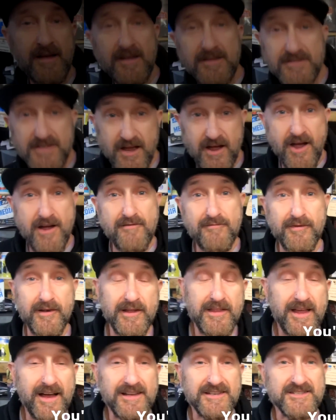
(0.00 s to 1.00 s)
So hopefully
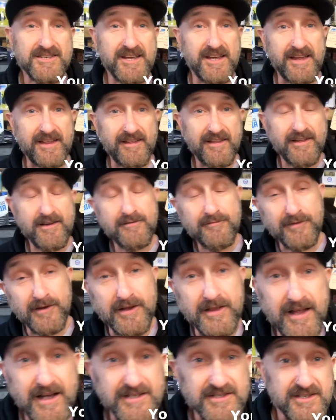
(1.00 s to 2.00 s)
that's it. Hopefully
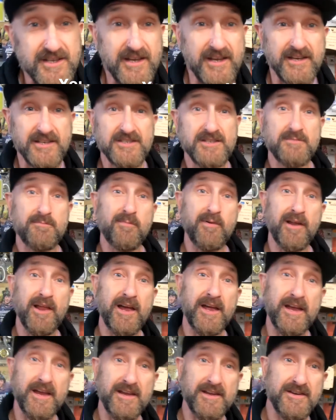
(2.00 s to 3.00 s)
that's
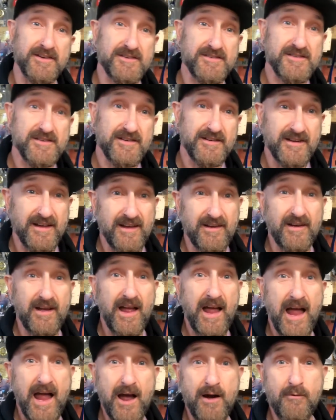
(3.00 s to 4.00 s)
explained
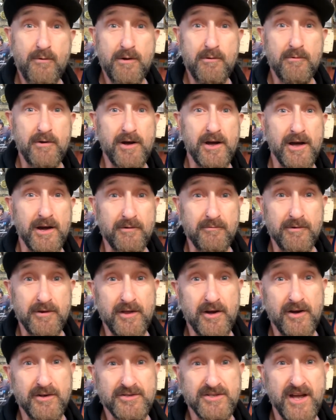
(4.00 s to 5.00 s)
how we work with
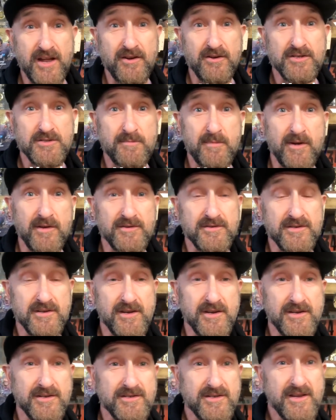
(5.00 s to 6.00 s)
our channel
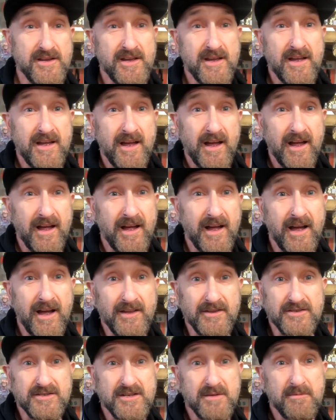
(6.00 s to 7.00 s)
sponsors
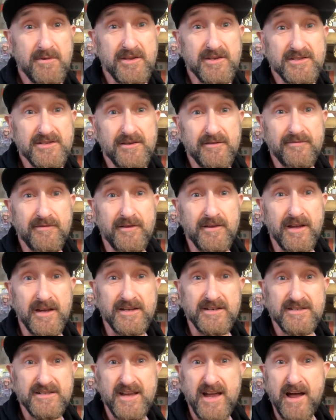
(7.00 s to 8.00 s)
and some of the stuff that they
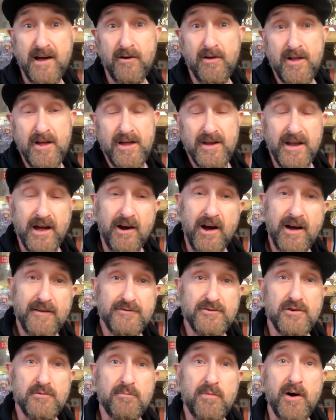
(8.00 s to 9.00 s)
sell. Now I have
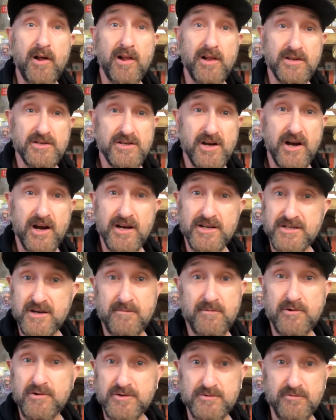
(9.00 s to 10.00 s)
to apologise,
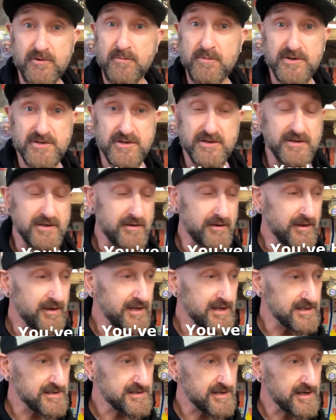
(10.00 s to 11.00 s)
I'm always rubbish at doing
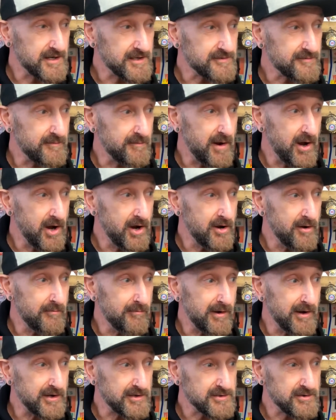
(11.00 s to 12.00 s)
these things from home
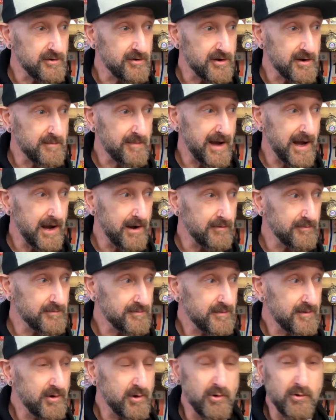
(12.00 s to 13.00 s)
when I talk about
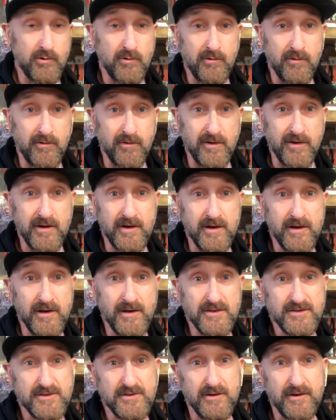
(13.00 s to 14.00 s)
all the
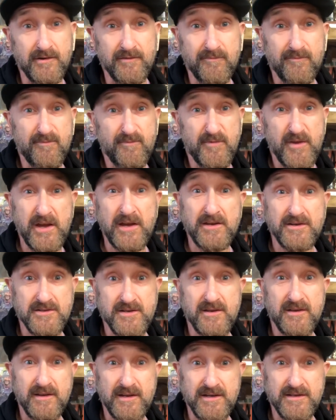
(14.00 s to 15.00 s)
sort of things
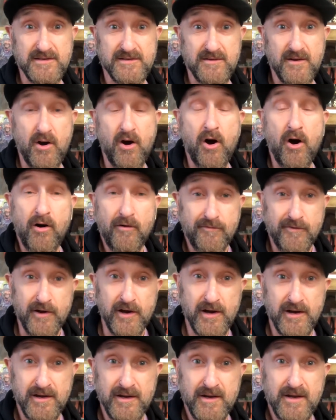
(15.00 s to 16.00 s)
that these
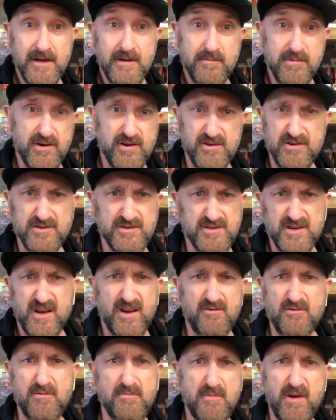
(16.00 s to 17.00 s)
offer, because
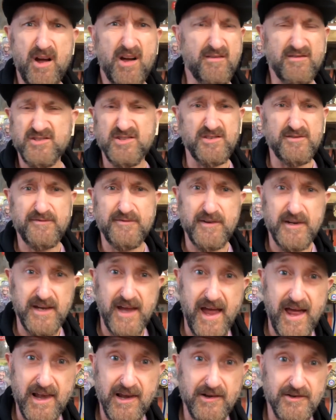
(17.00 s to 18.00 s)
I just
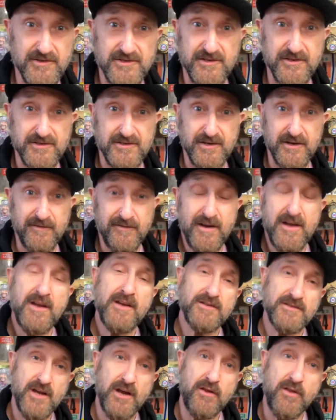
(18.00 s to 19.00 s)
forget lots of stuff.
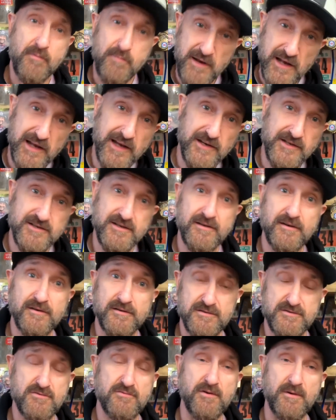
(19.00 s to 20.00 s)
So there'll be links in the
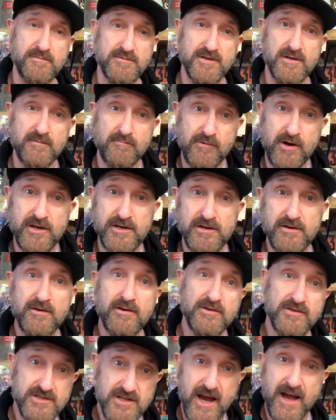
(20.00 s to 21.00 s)
description where you
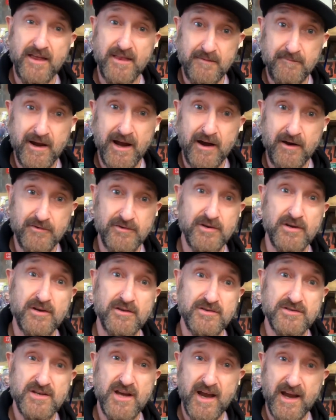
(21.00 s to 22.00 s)
can check them out and you can
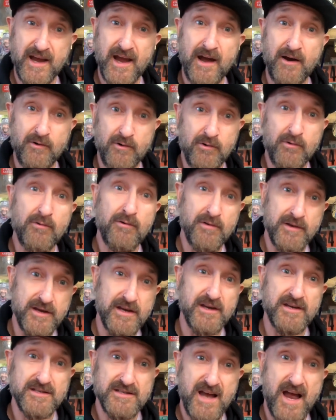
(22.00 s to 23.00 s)
check out all the
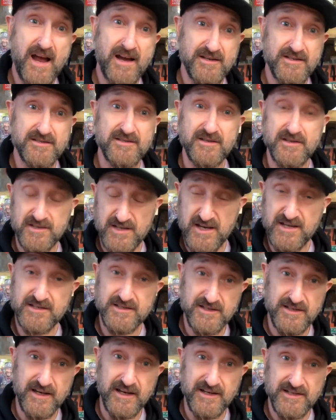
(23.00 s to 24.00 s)
exact
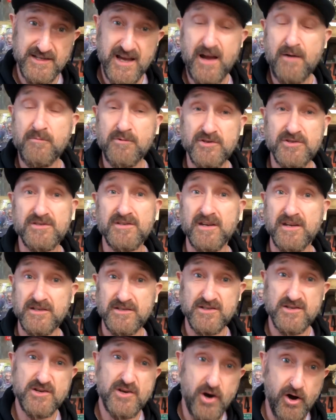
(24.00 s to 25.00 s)
statistics, how much
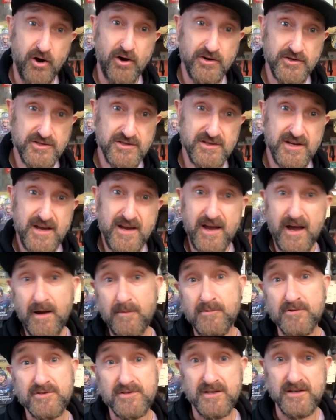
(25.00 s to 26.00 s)
things cost, how
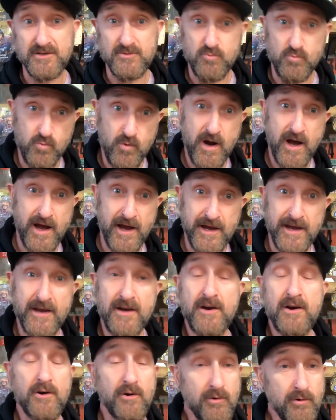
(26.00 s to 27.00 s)
much things weigh,
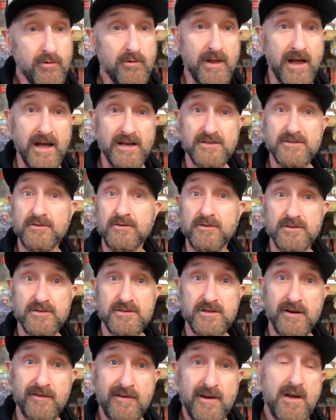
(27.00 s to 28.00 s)
all that sort of
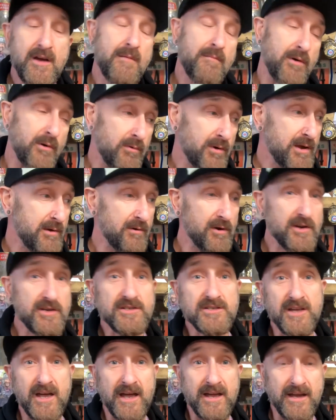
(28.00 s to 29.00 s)
stuff. But we want to
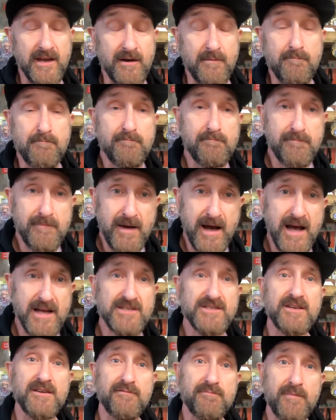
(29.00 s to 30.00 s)
say a
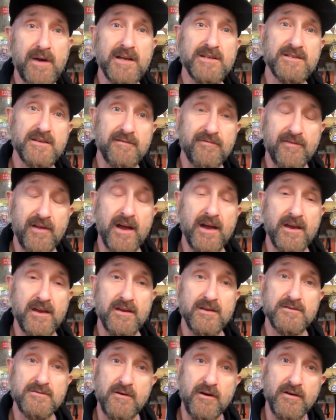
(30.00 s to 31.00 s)
massive thank
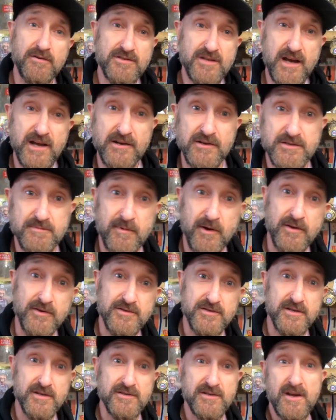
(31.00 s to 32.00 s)
you to our channel
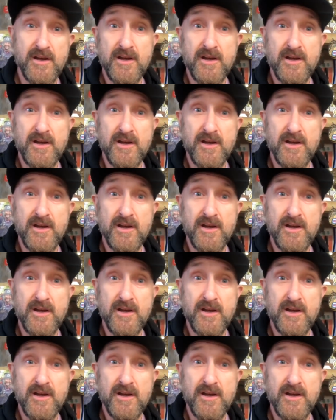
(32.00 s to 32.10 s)
sponsors,